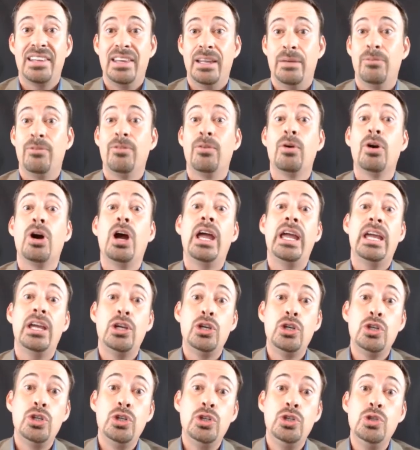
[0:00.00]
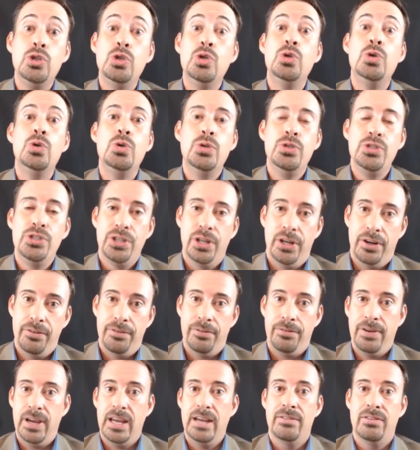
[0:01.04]
for a huge
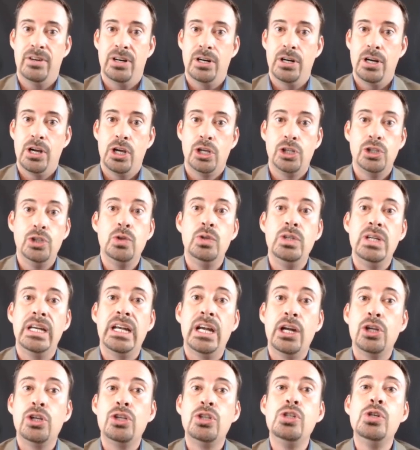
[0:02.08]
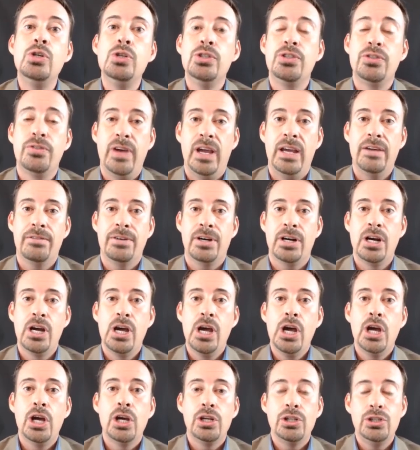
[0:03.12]
favor. You need a huge favor.
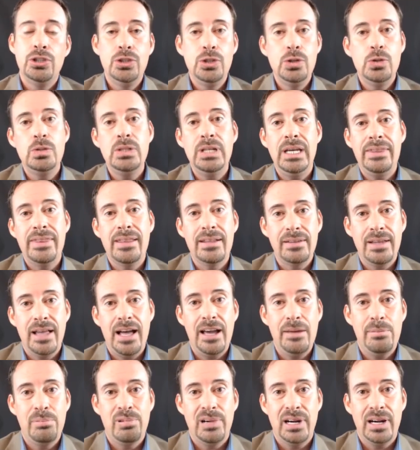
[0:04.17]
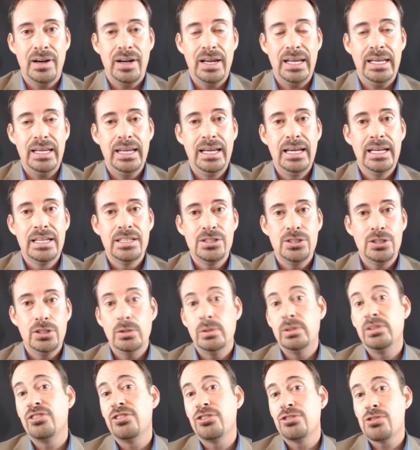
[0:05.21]
You need the library to
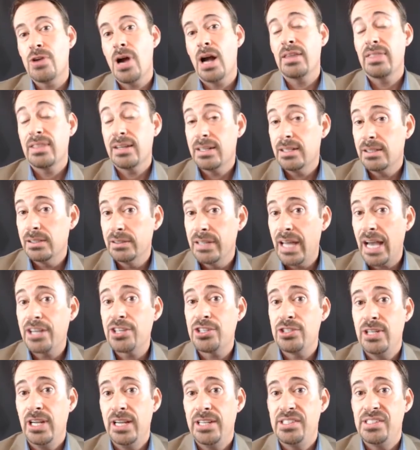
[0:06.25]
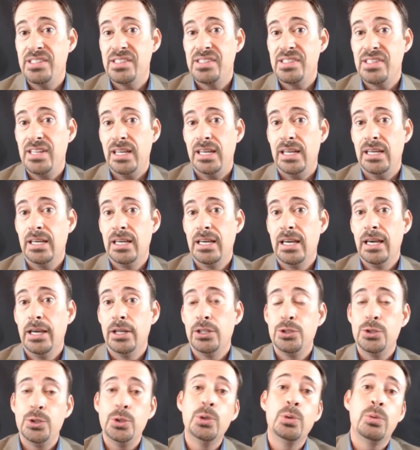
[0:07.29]
instruct the collection agency
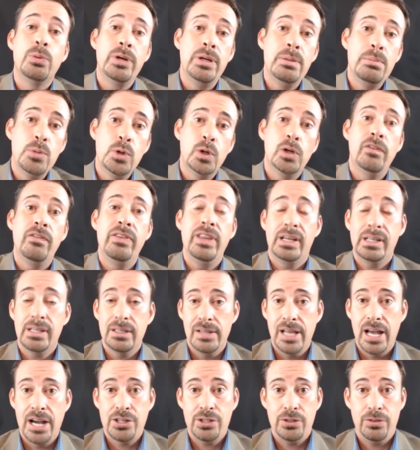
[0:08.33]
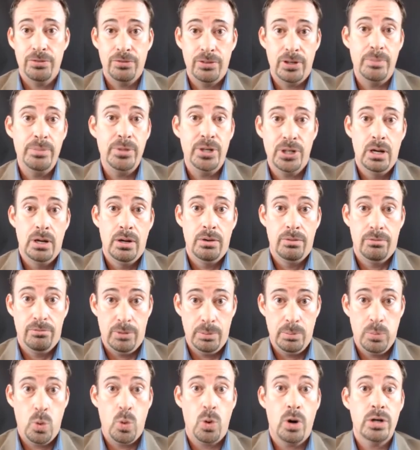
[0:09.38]
to remove the collection from your
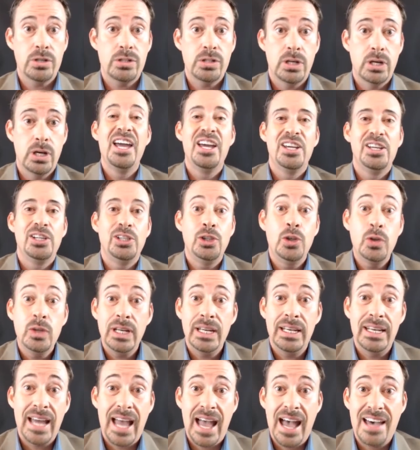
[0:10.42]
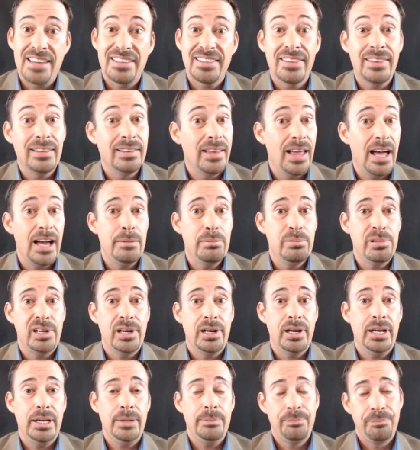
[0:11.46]
report. You need to ask the
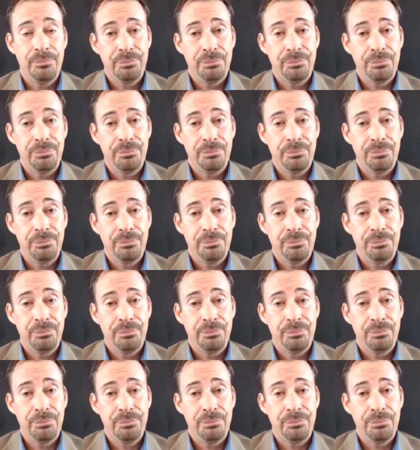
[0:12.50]
library